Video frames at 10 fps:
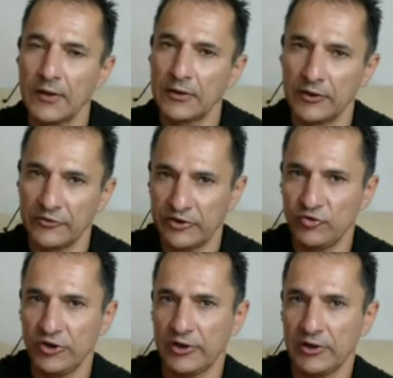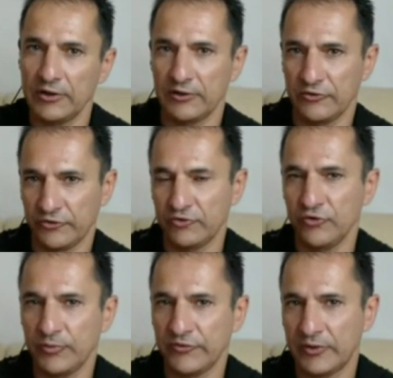Now, essentially,
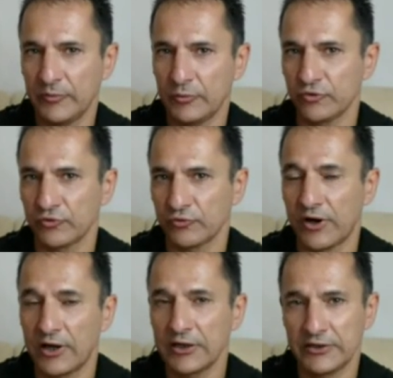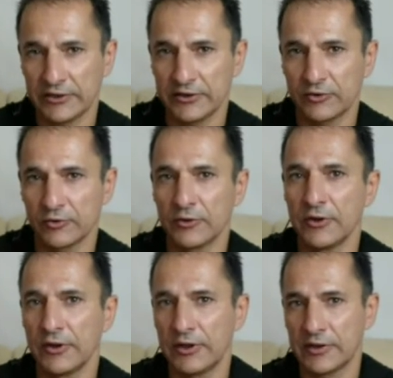search used to be something which was highly
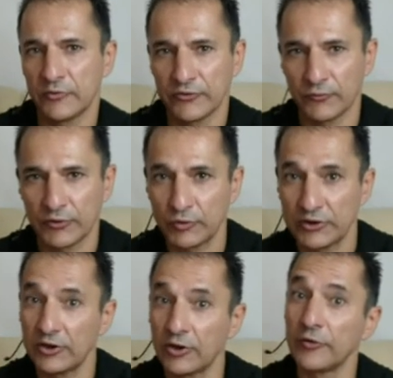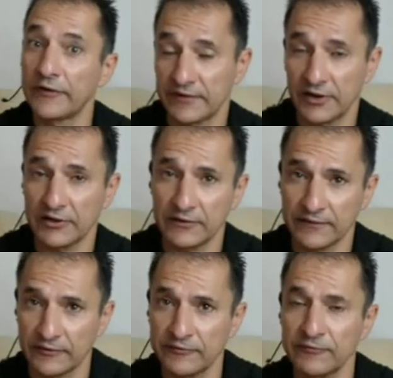technical in terms of what we did on the site
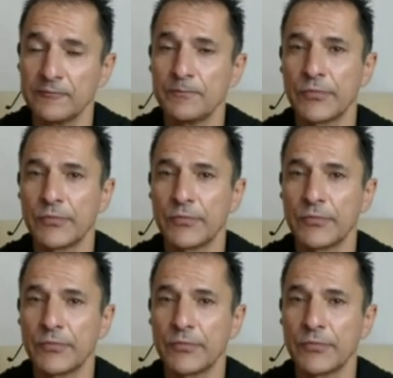itself,